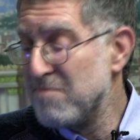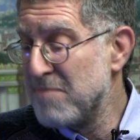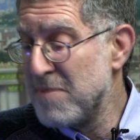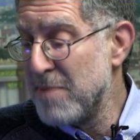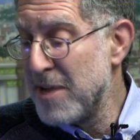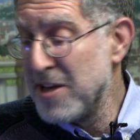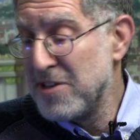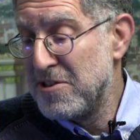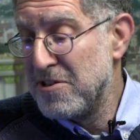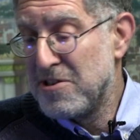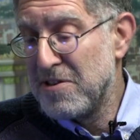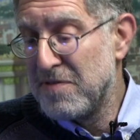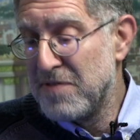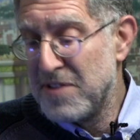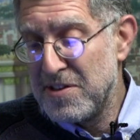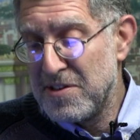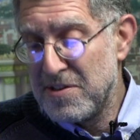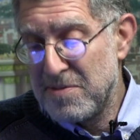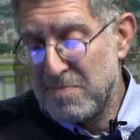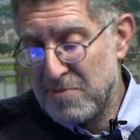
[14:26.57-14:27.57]
the message of
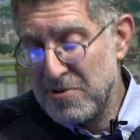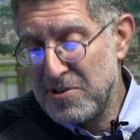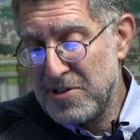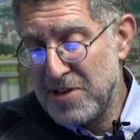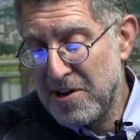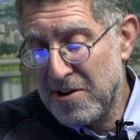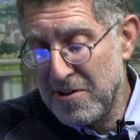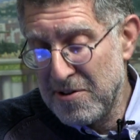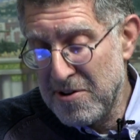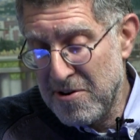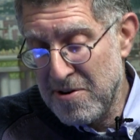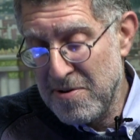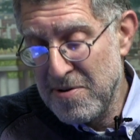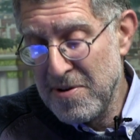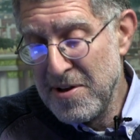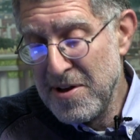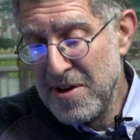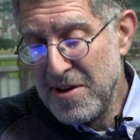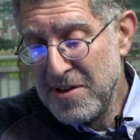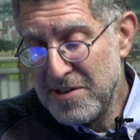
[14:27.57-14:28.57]
this particular
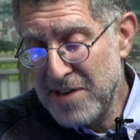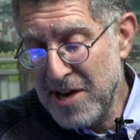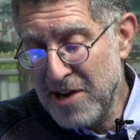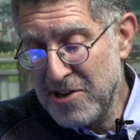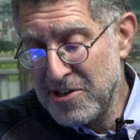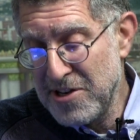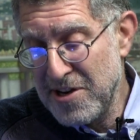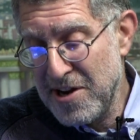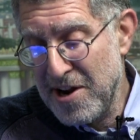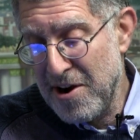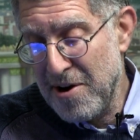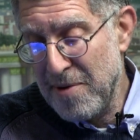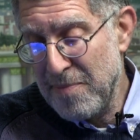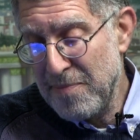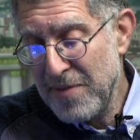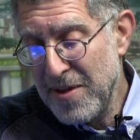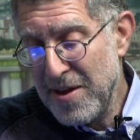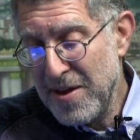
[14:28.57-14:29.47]
section here.